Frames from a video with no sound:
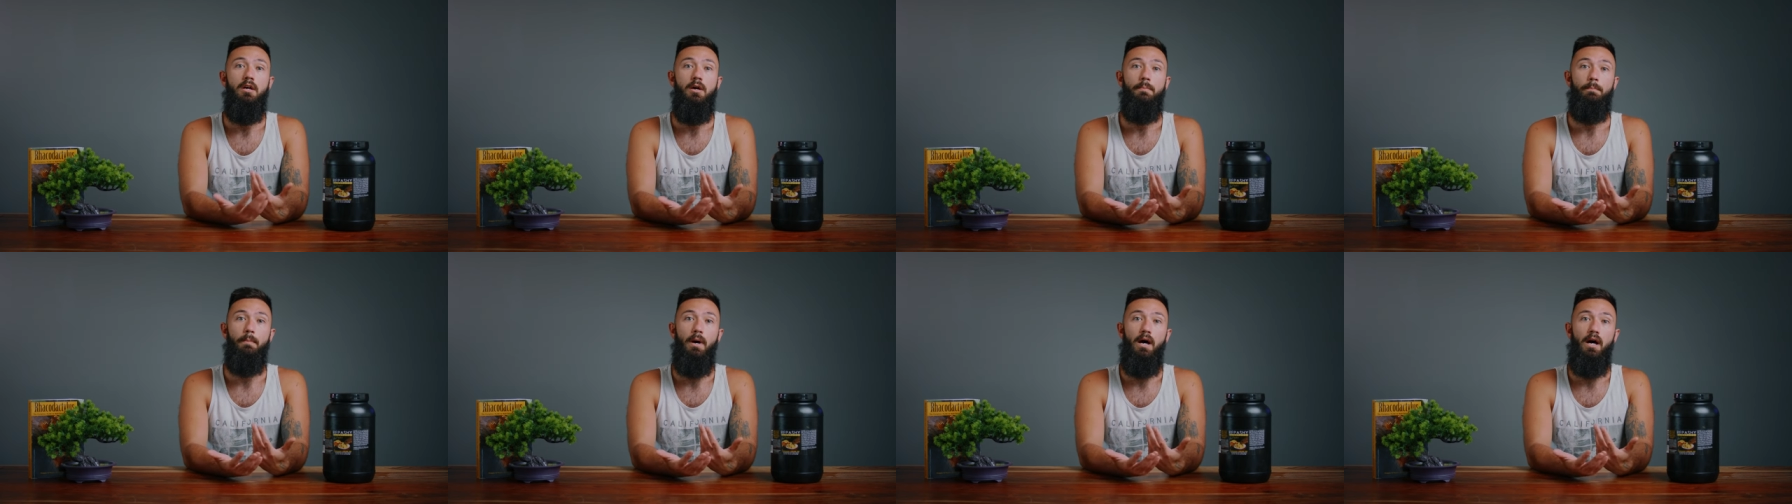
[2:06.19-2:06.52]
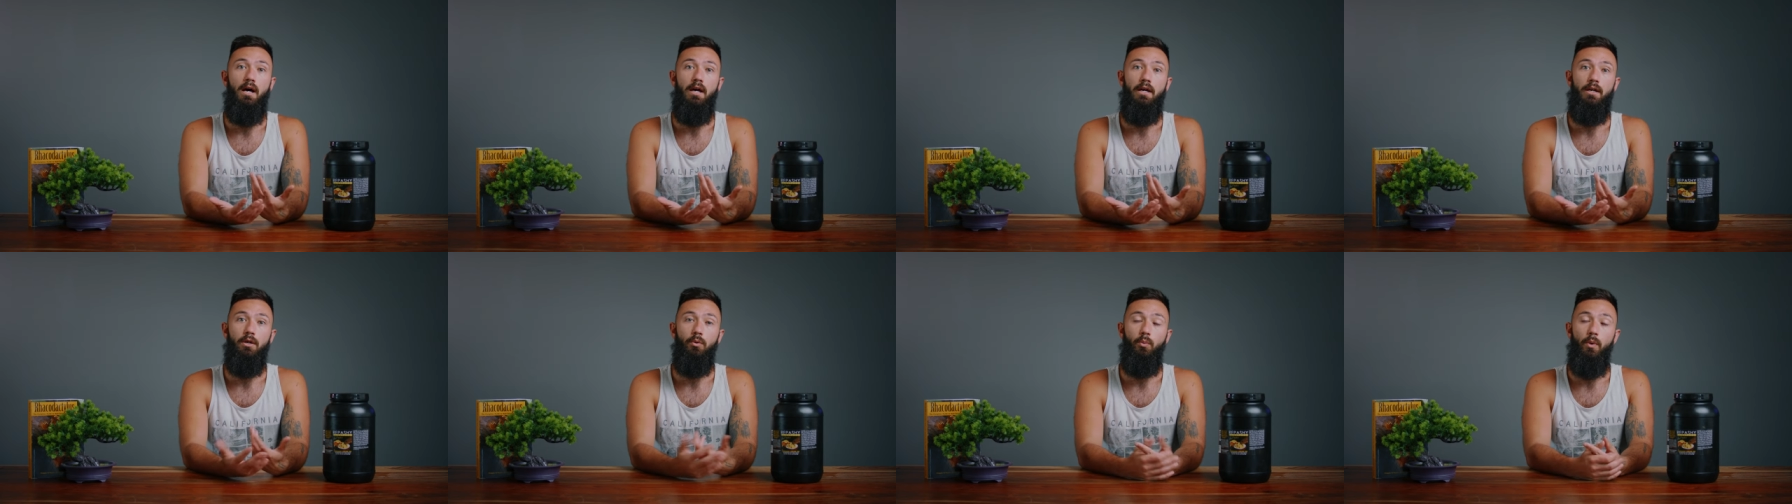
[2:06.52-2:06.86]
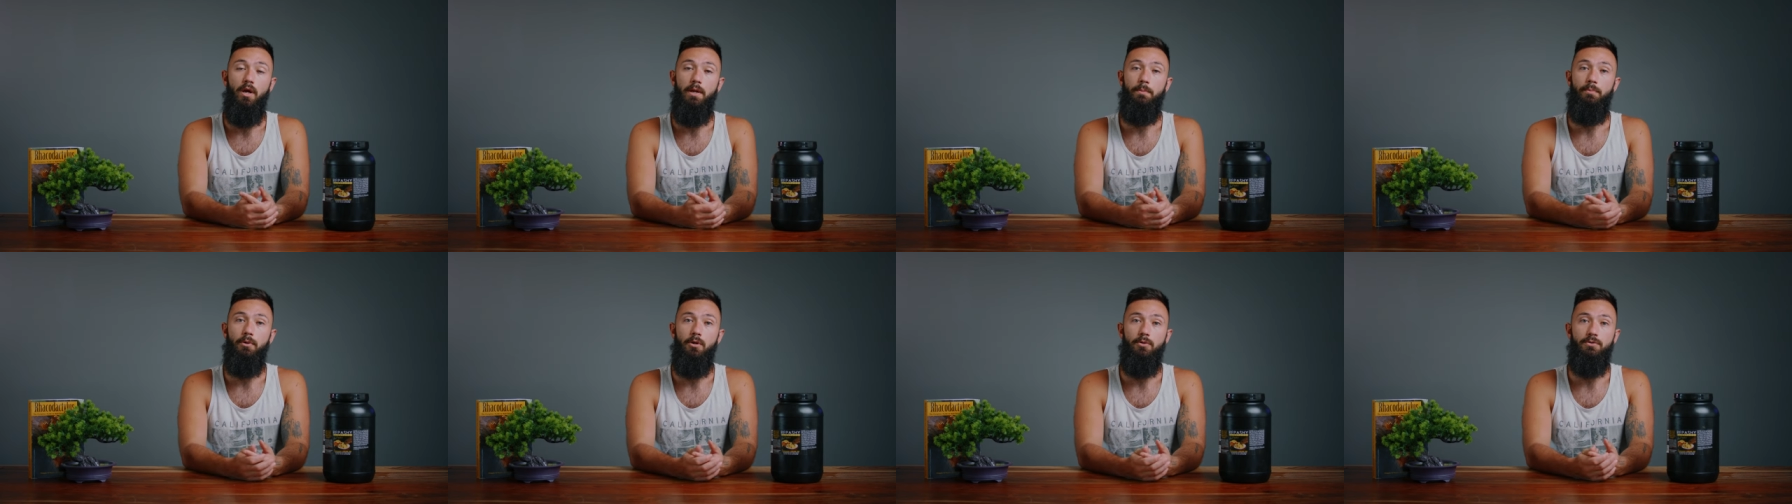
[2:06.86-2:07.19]
my
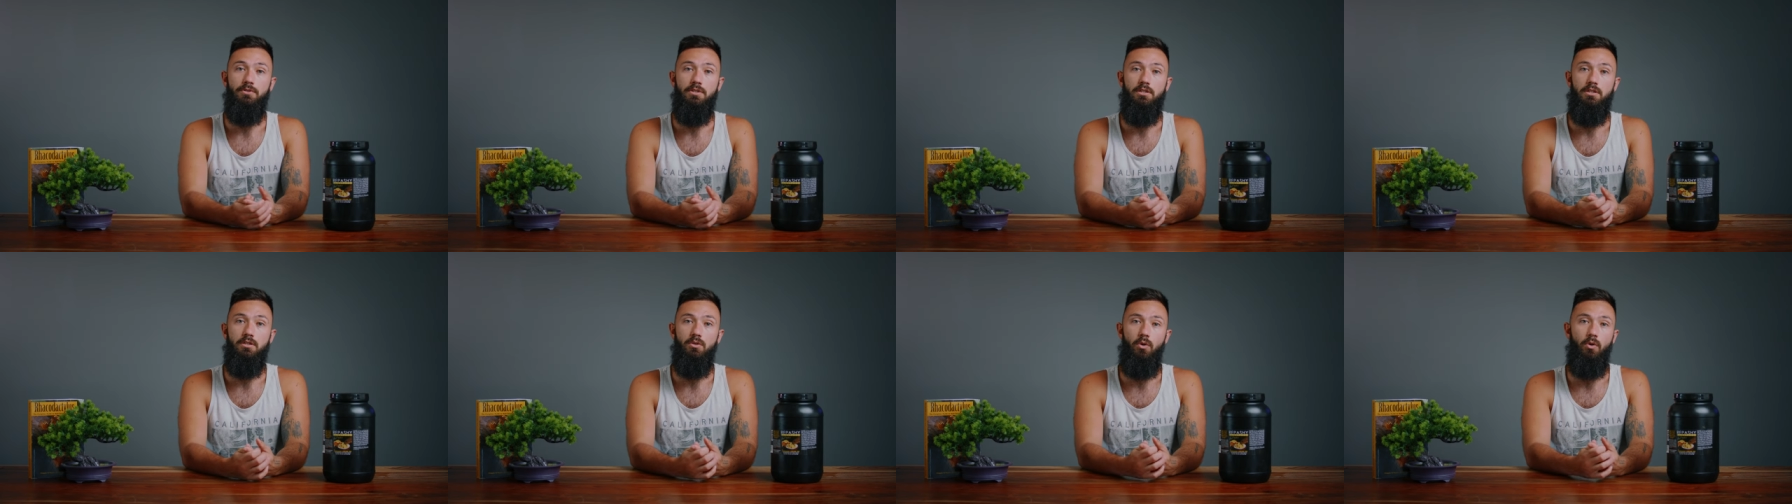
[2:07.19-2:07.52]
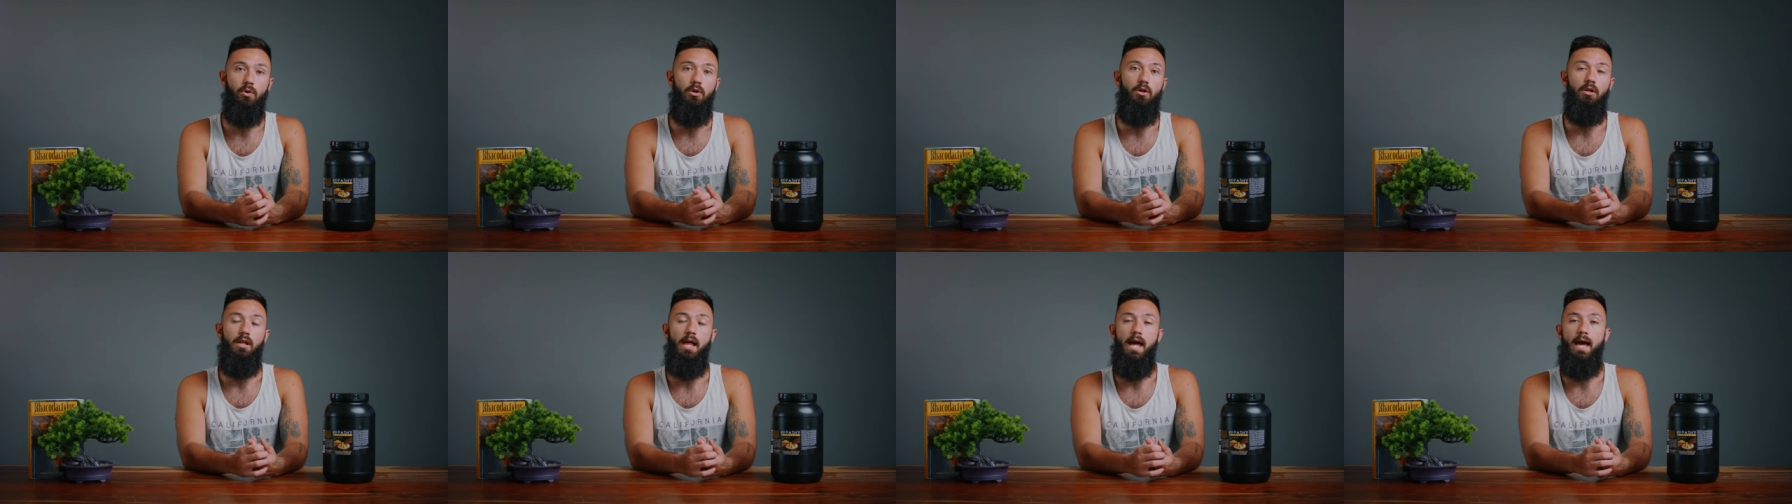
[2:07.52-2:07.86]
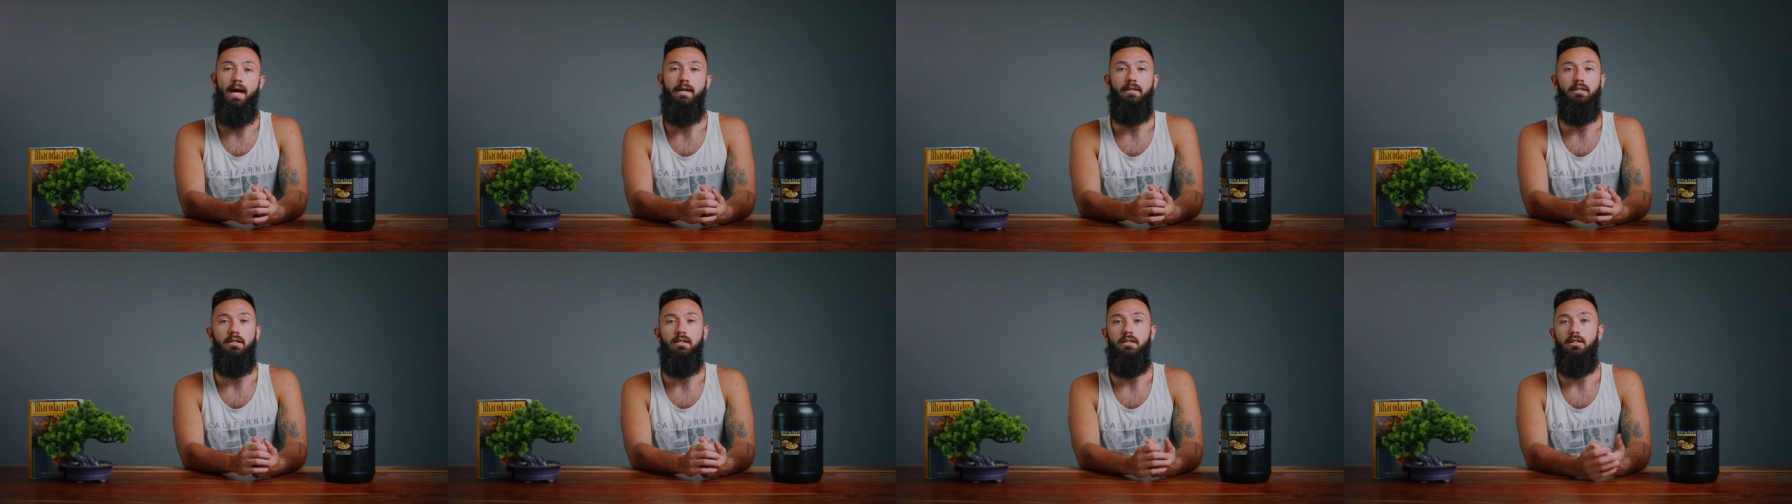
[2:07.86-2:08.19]
whey protein or I'll
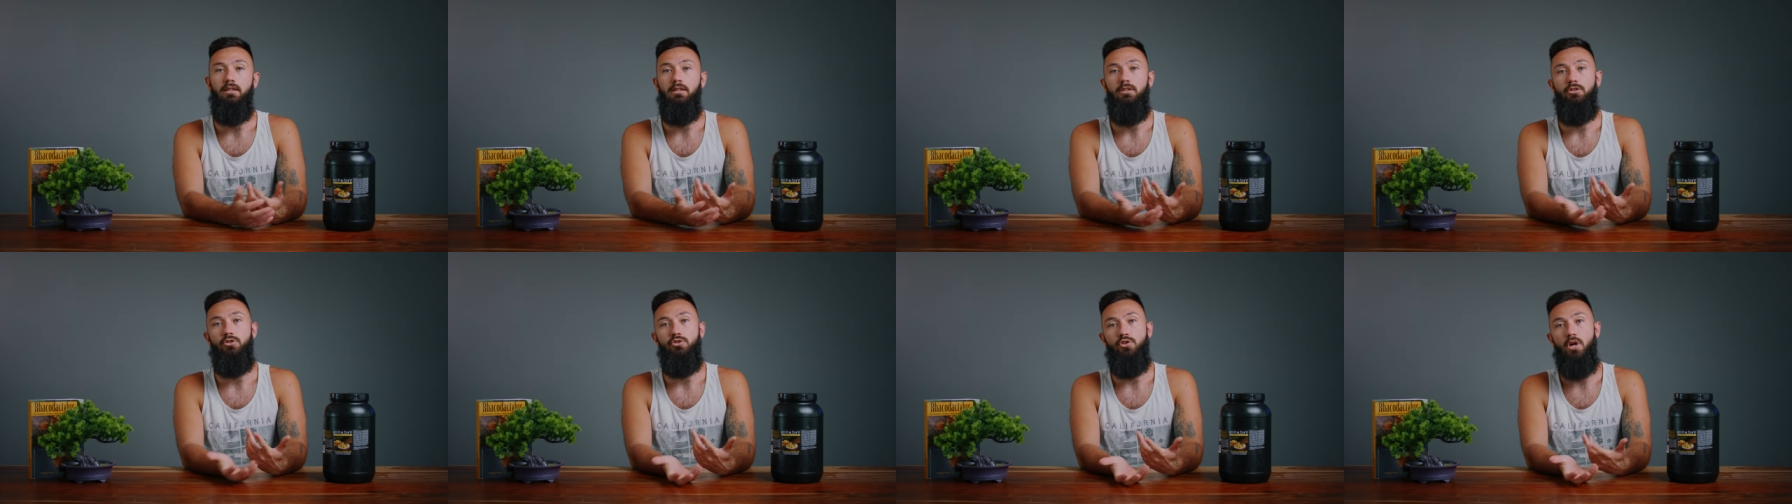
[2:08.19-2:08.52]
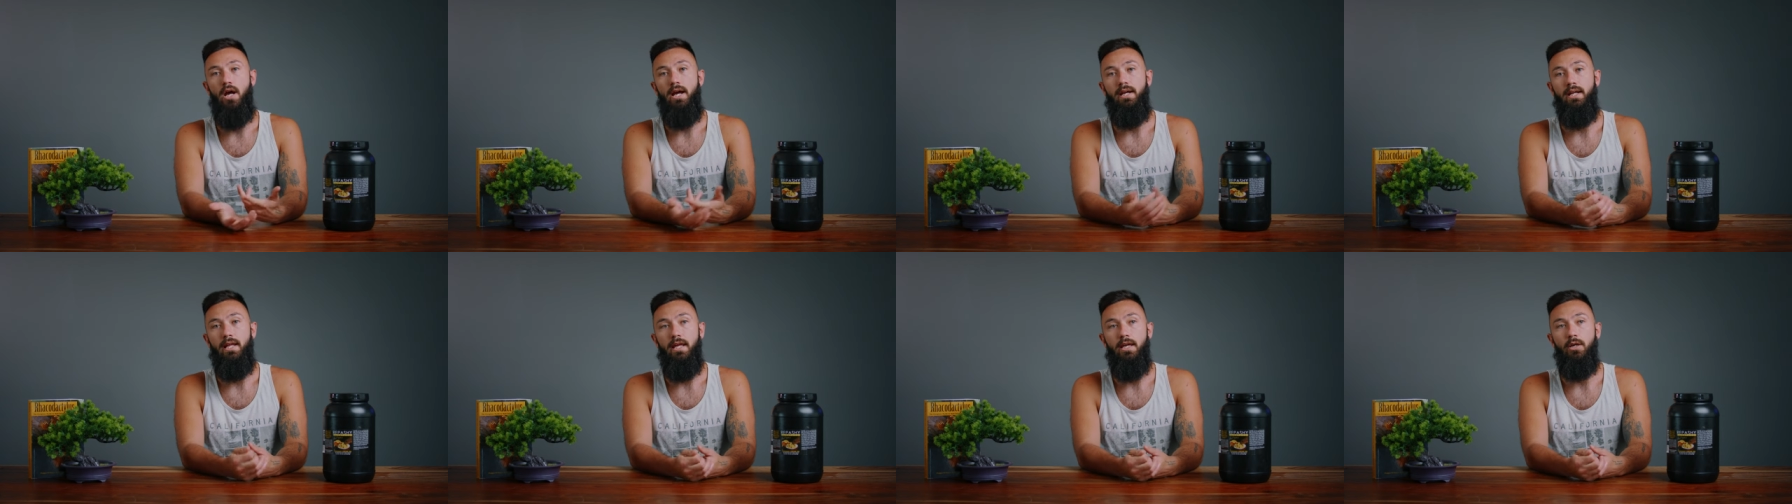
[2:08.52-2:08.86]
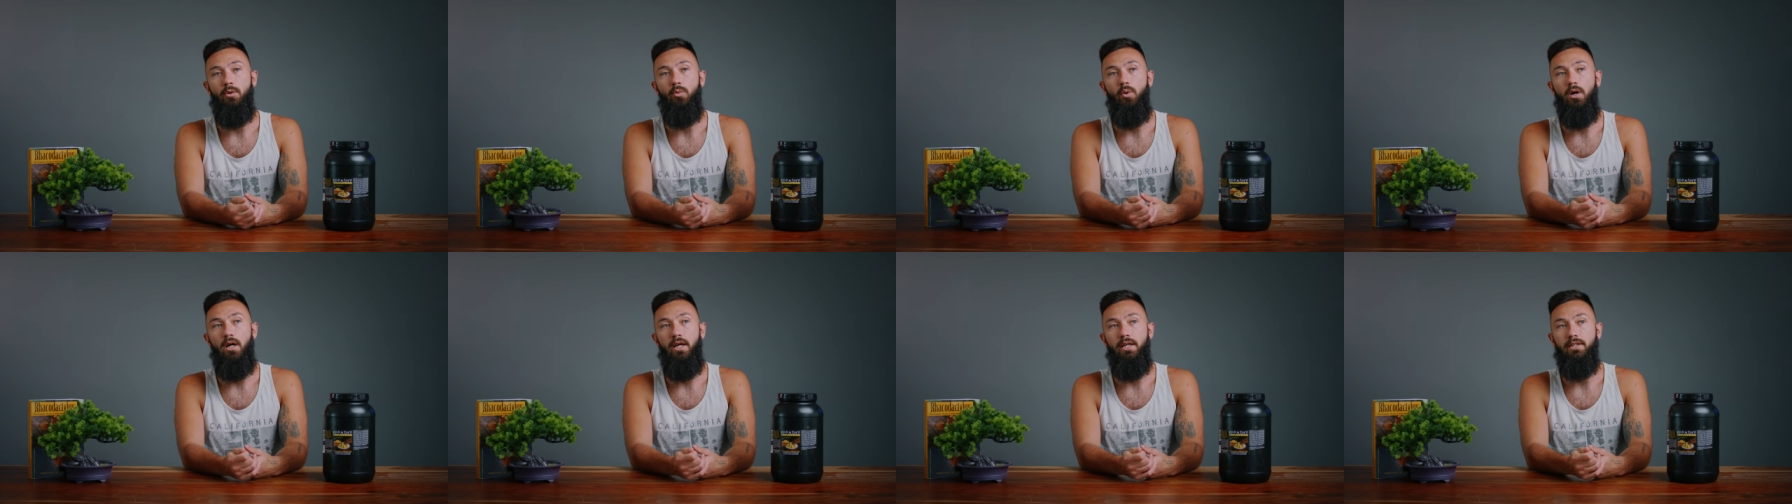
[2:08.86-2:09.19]
add in dried egg
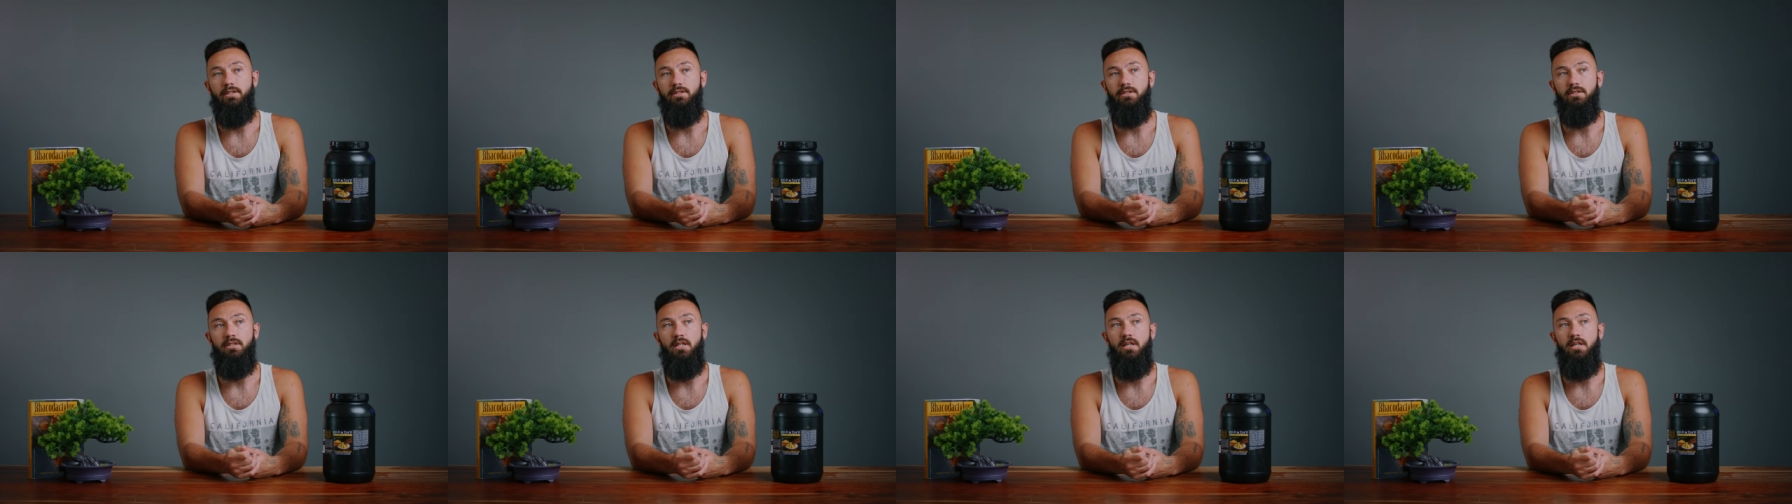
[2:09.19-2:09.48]
white